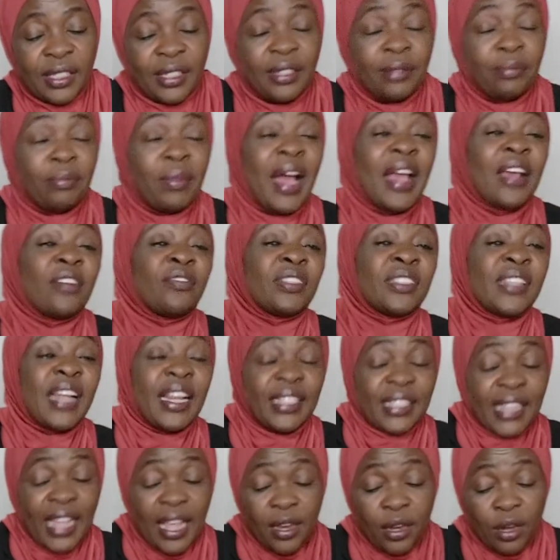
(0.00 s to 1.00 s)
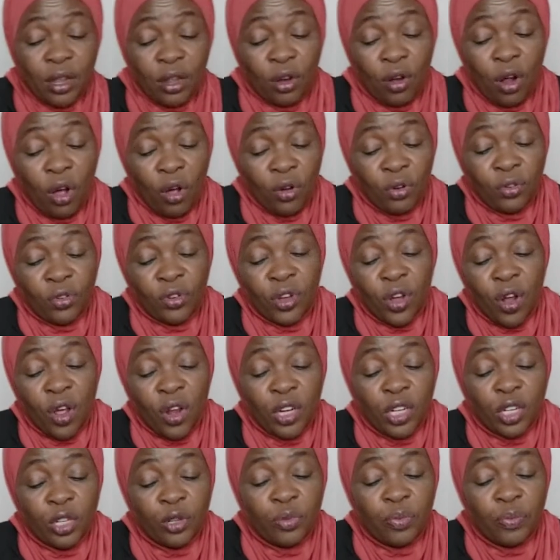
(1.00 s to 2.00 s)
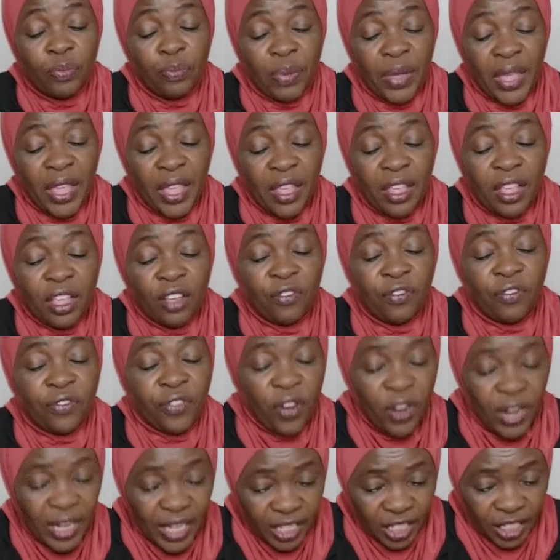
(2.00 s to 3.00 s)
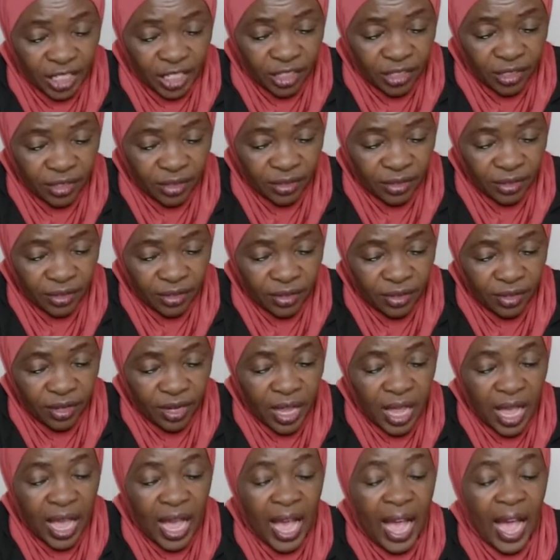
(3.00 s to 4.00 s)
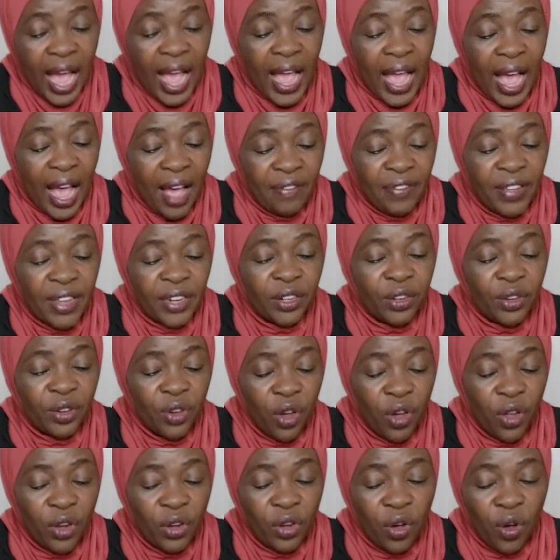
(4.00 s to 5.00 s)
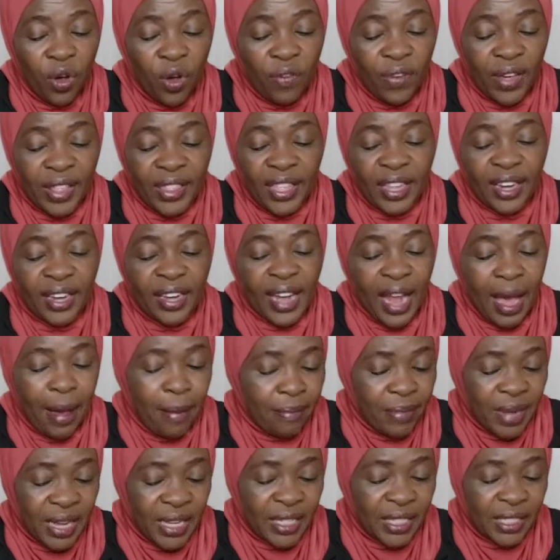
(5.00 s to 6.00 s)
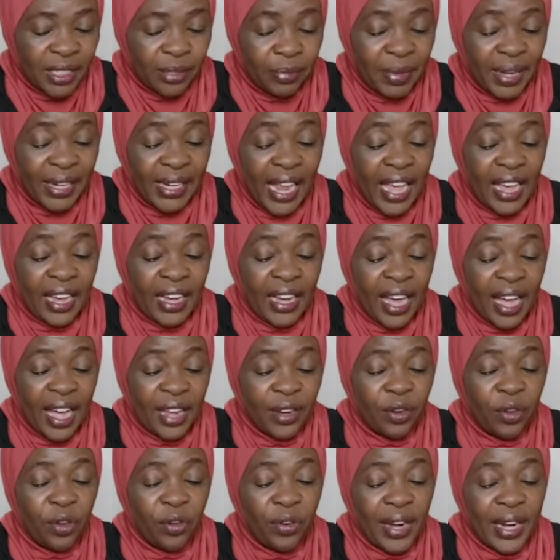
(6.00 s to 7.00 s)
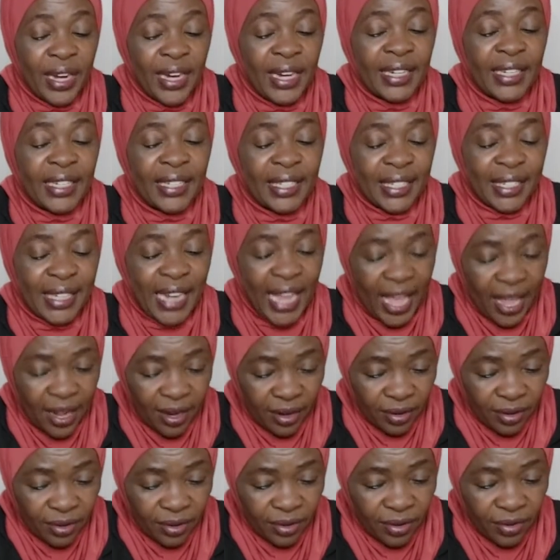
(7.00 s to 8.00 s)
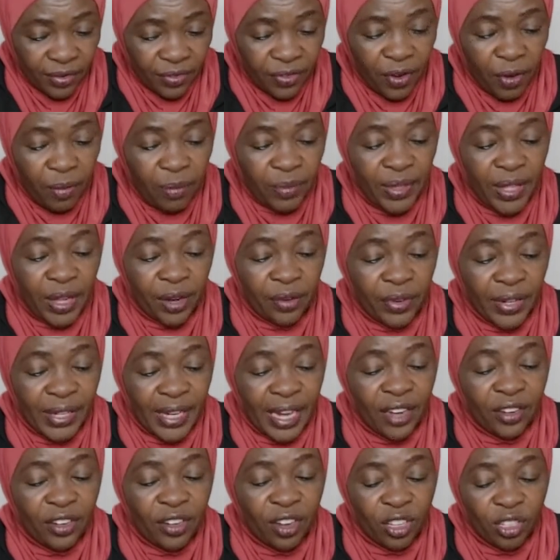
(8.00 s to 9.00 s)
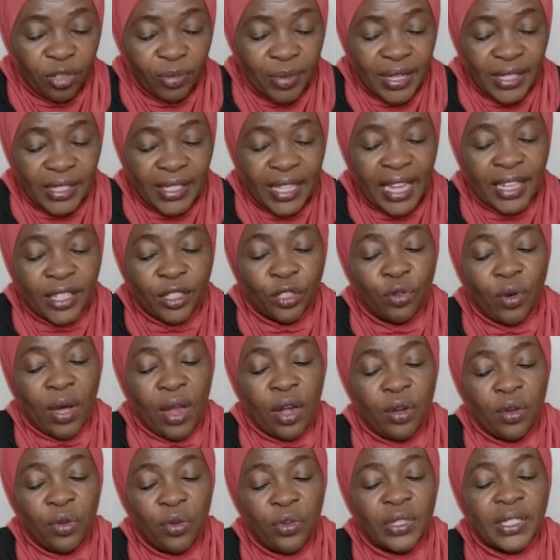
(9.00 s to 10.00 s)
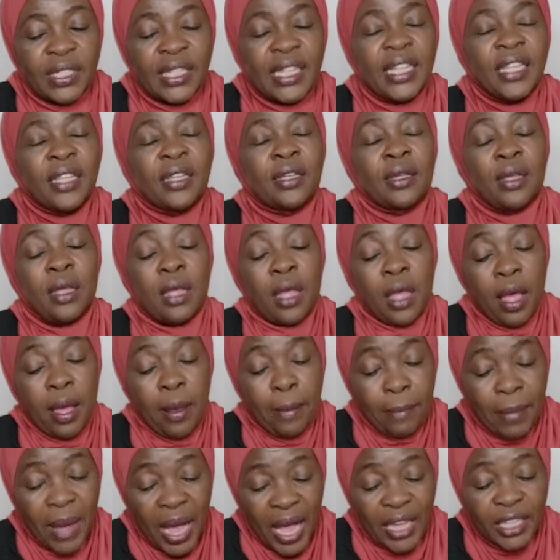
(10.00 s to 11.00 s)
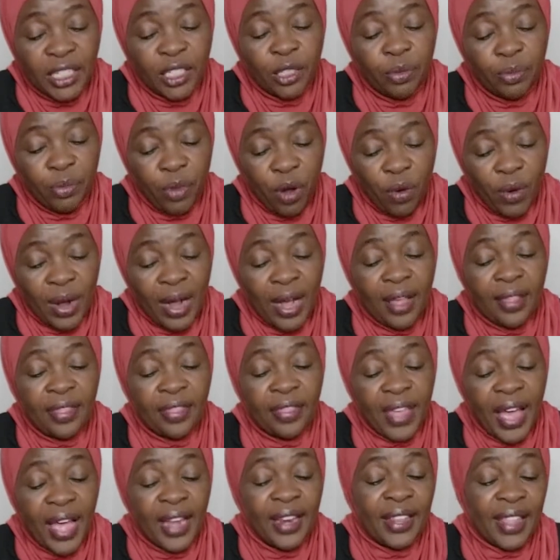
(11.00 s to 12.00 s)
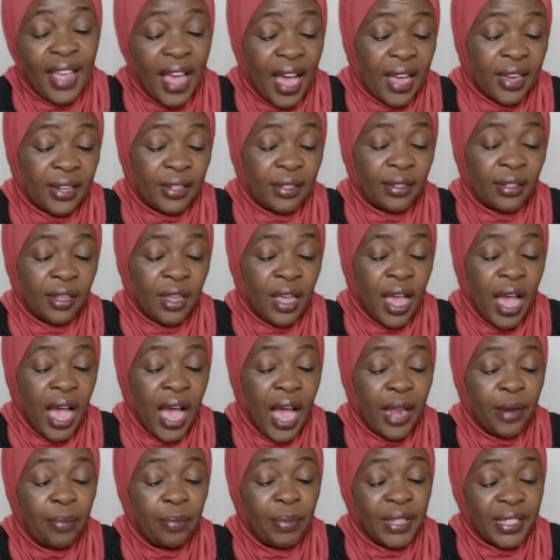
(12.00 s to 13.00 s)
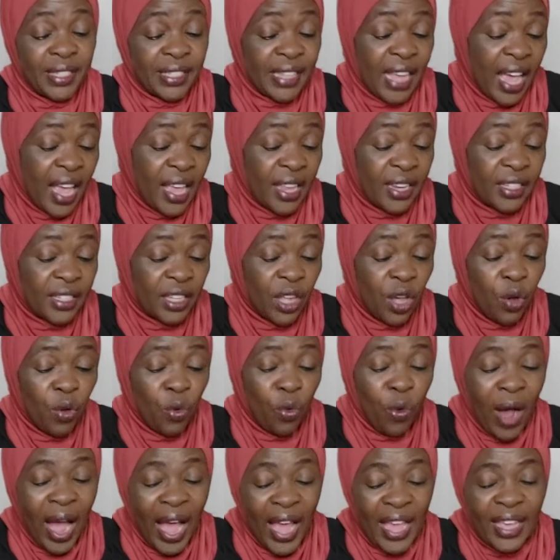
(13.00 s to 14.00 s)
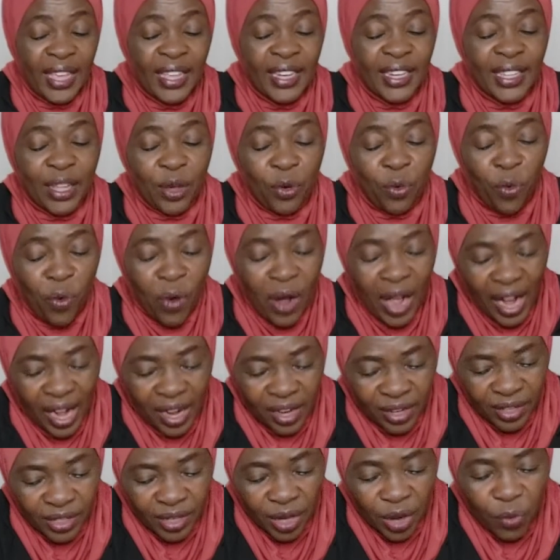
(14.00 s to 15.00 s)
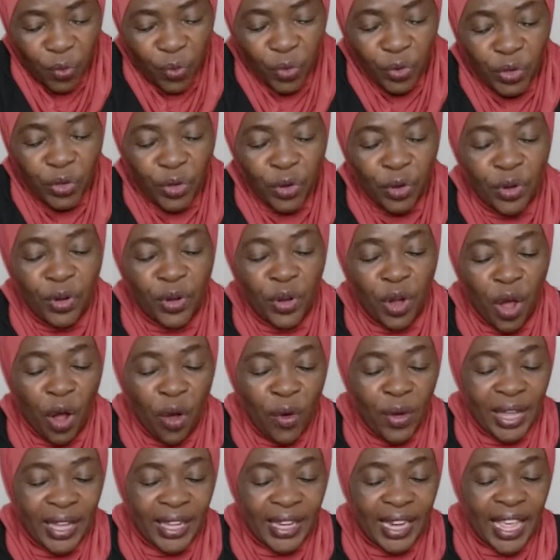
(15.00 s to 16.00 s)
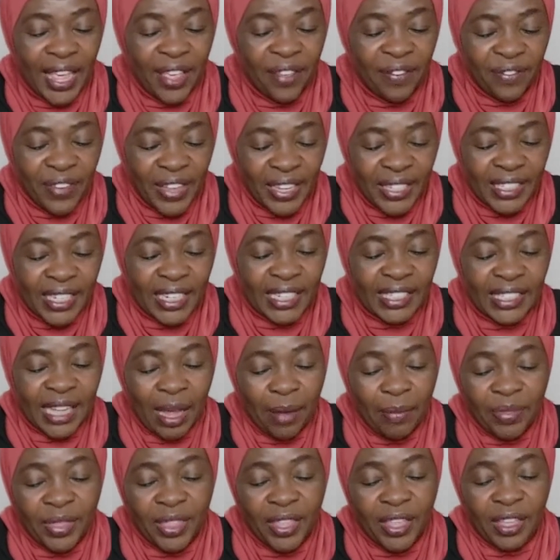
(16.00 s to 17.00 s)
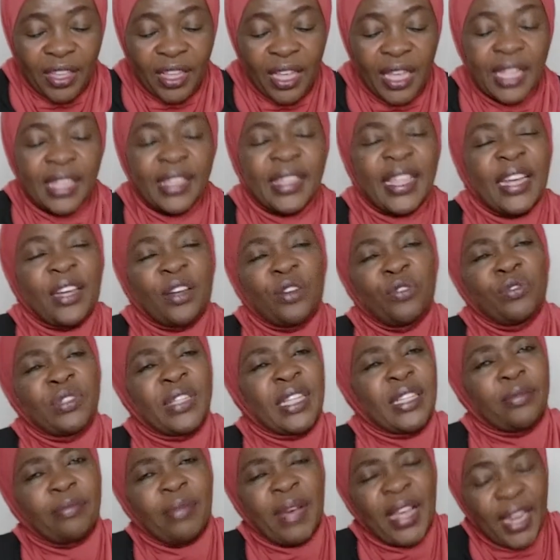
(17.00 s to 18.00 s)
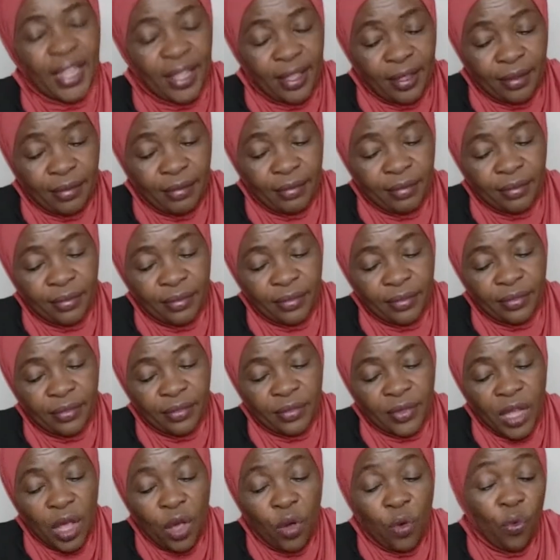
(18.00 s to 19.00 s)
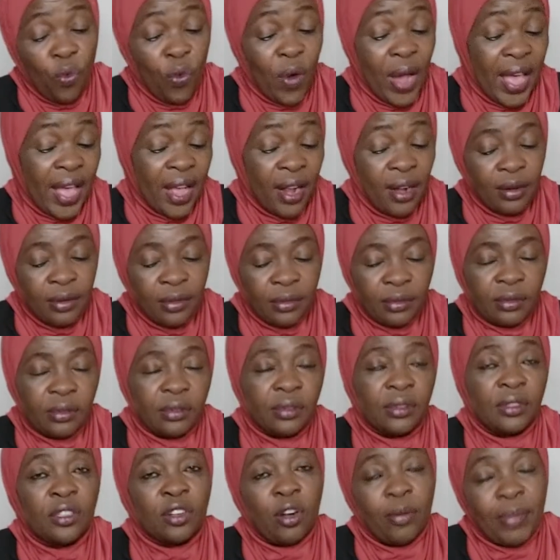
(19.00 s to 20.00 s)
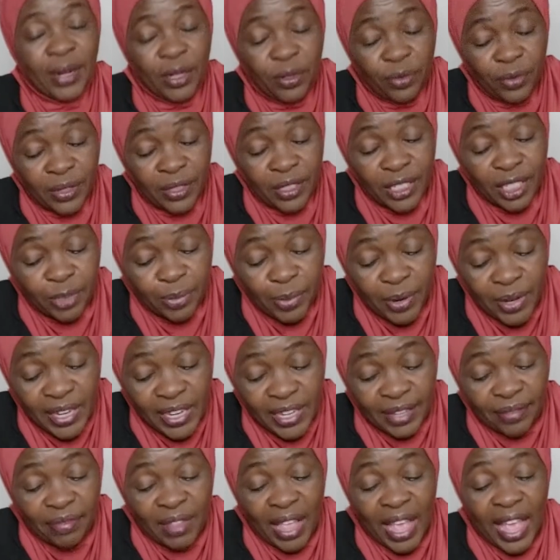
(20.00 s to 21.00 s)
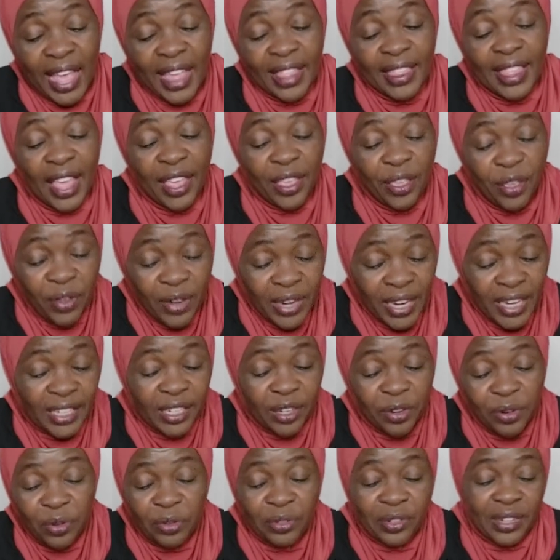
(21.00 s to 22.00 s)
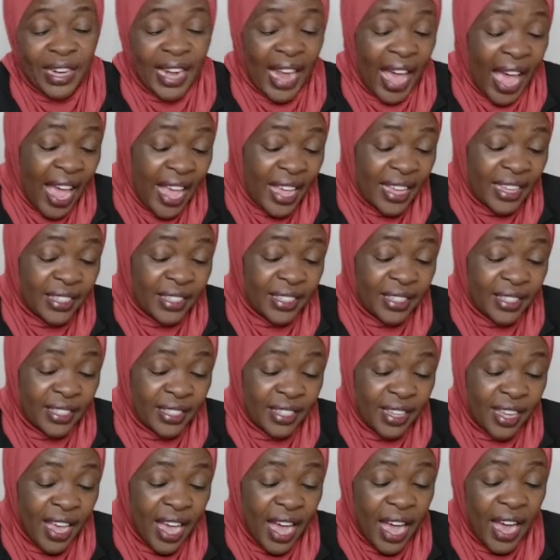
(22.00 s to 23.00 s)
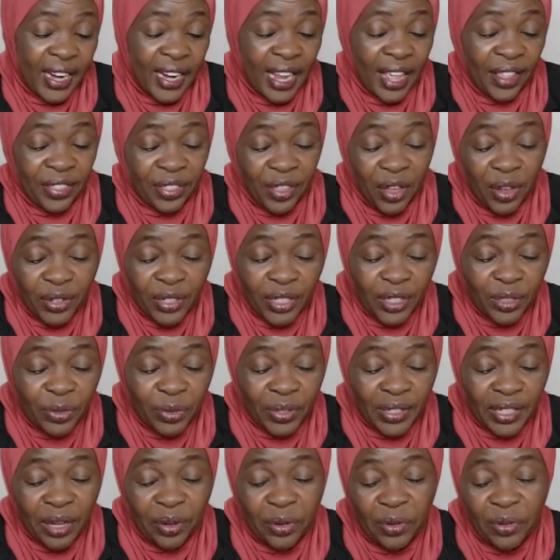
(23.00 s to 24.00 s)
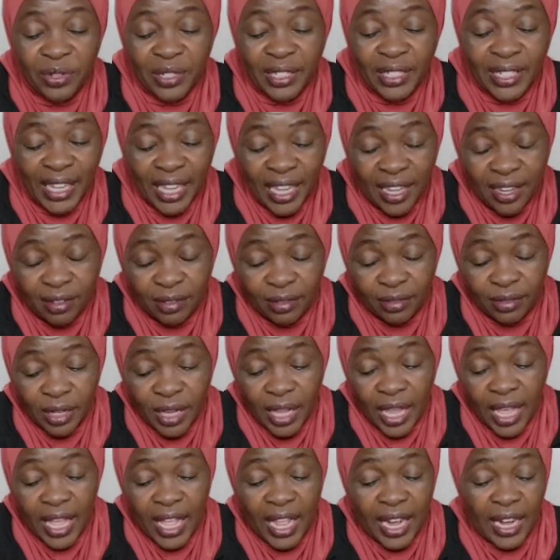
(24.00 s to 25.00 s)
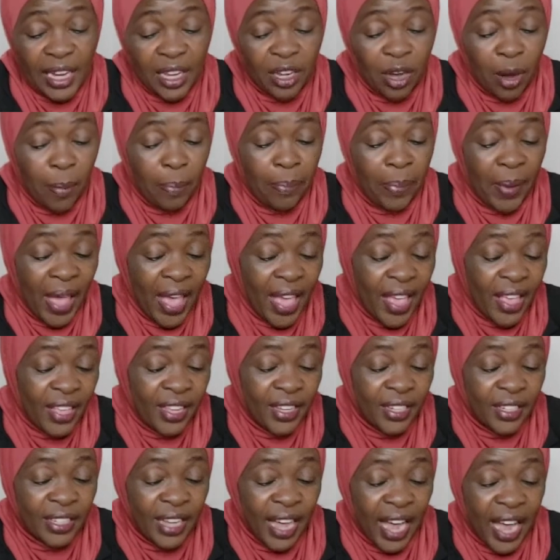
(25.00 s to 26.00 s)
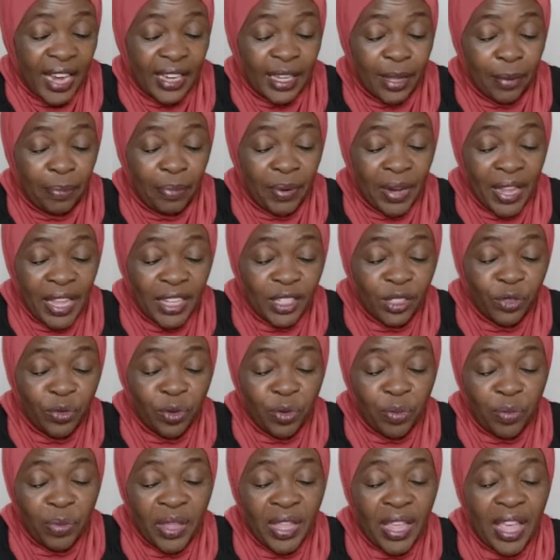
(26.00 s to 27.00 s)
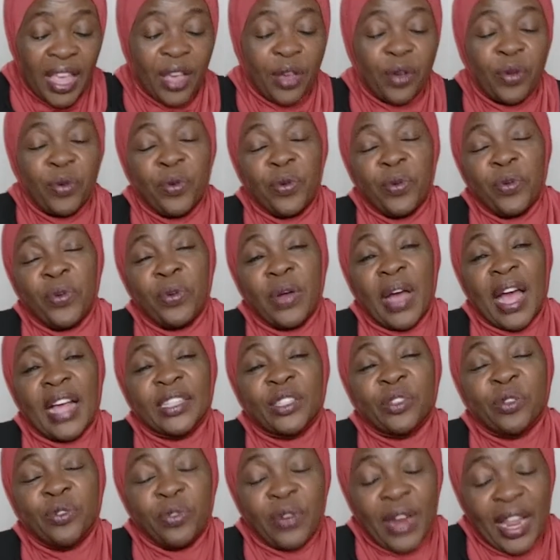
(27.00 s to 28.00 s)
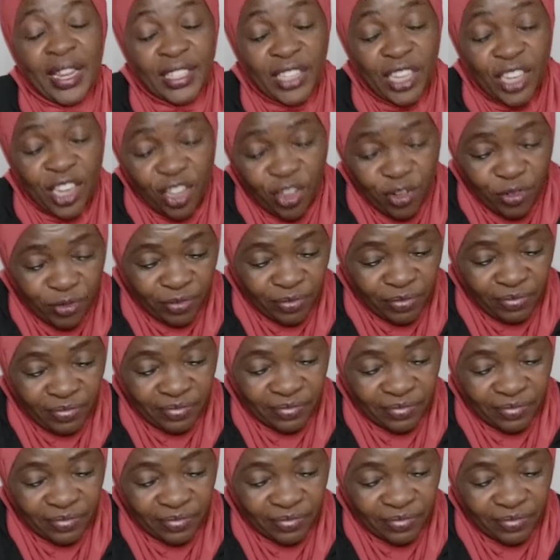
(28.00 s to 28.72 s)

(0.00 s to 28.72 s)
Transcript: My rich dad said, oh, don't be foolish. I haven't gone over the numbers, but I can already tell from the written documents that you are losing much more than that. And besides, why in the world would you knowingly invest in something that loses money? Well, Robert was responding, the unit looked nice, and I thought it was a good deal. A little paint, and the place would be as good as new.